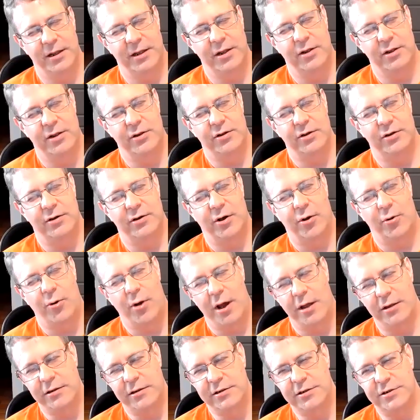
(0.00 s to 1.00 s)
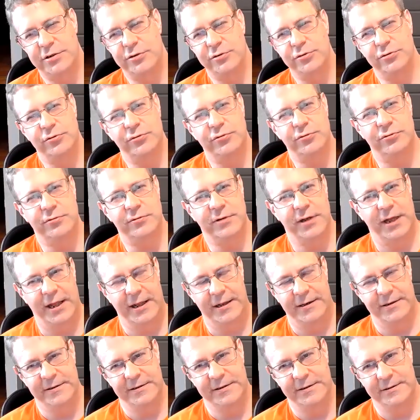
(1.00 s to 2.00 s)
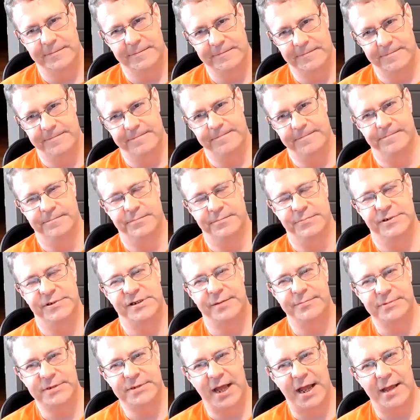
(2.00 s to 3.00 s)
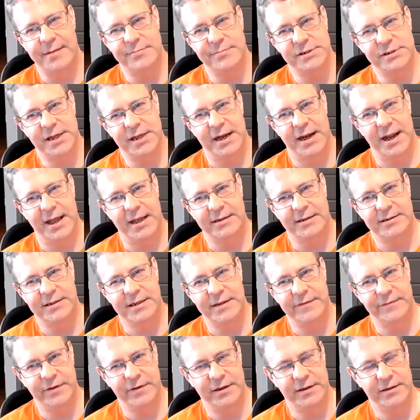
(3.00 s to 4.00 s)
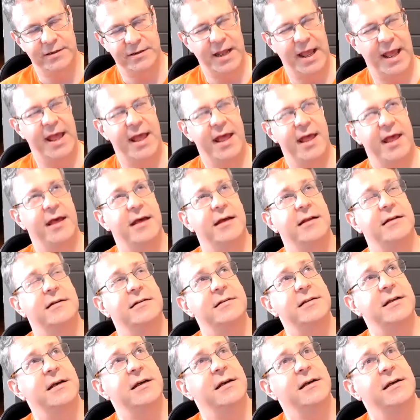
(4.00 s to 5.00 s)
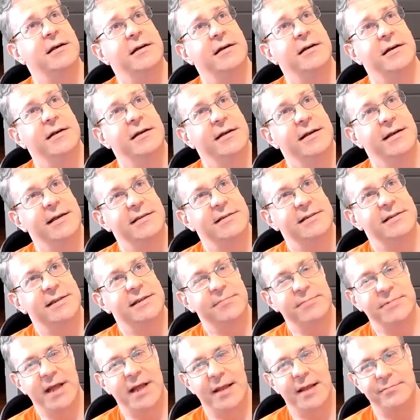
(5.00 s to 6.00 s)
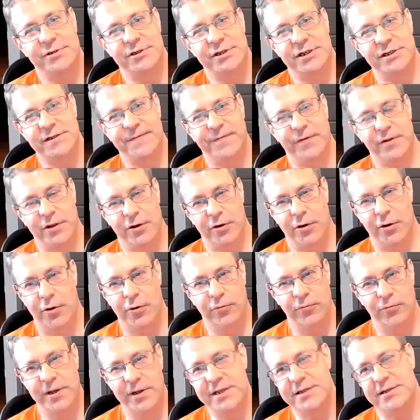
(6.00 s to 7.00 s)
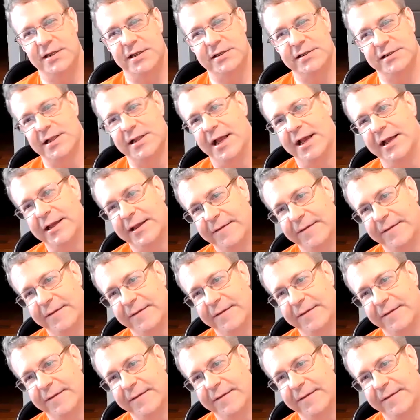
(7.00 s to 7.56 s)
OAuth 2 and sometimes Connect even, and sometimes just for their own reasons. Like